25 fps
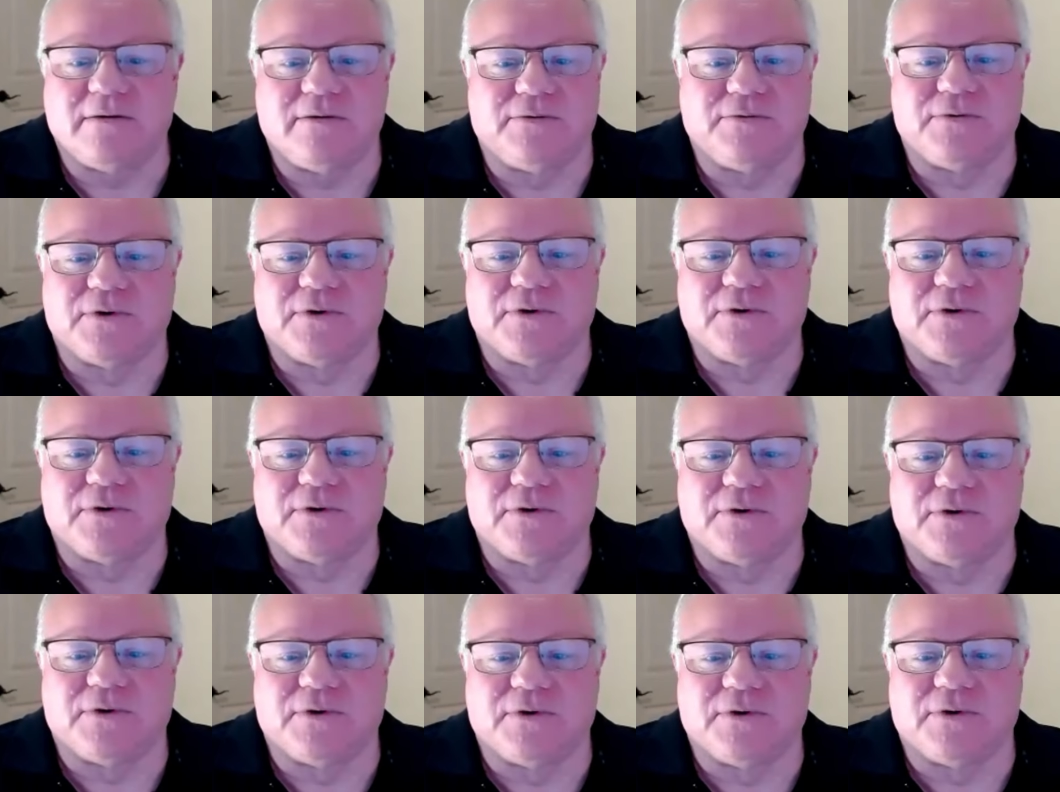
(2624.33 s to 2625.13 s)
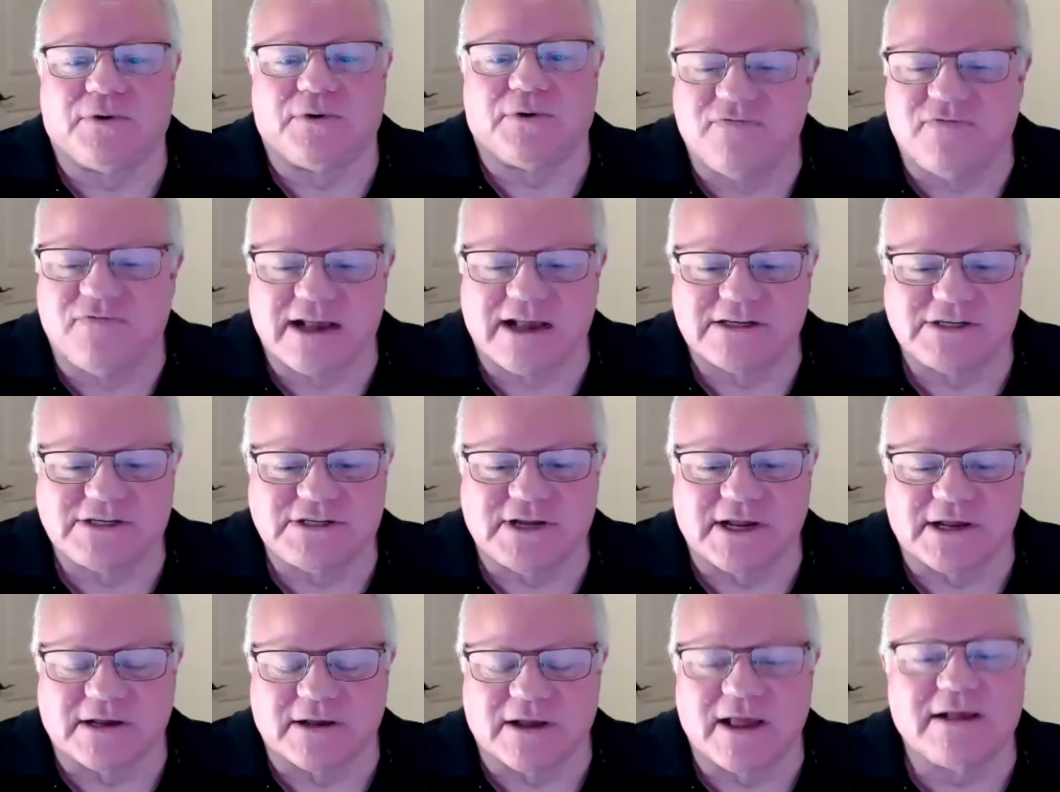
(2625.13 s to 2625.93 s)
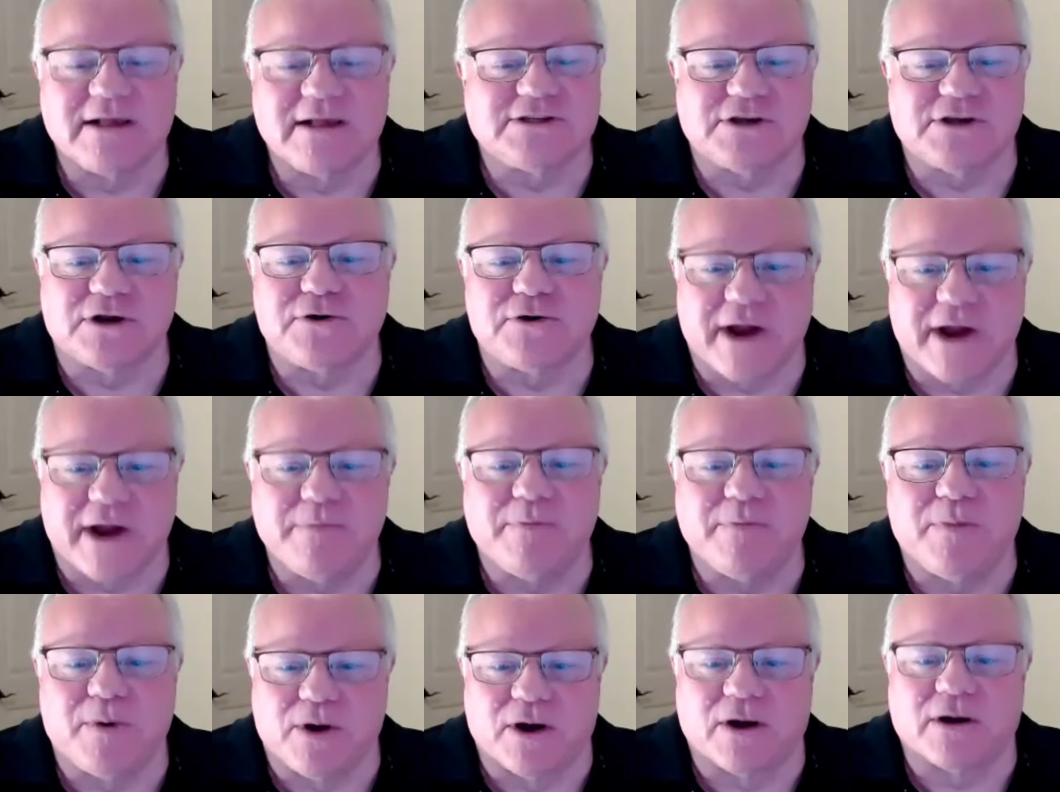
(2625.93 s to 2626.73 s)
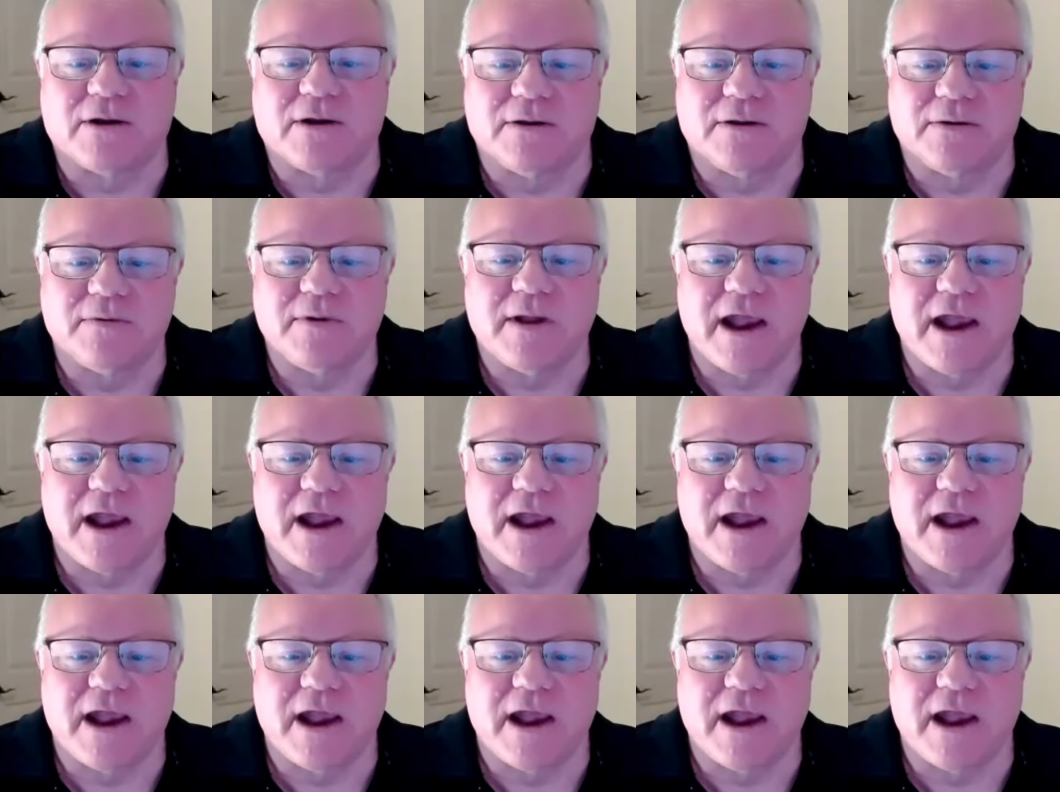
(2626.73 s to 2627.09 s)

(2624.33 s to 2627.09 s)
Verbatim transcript: related to investing. It's a great book.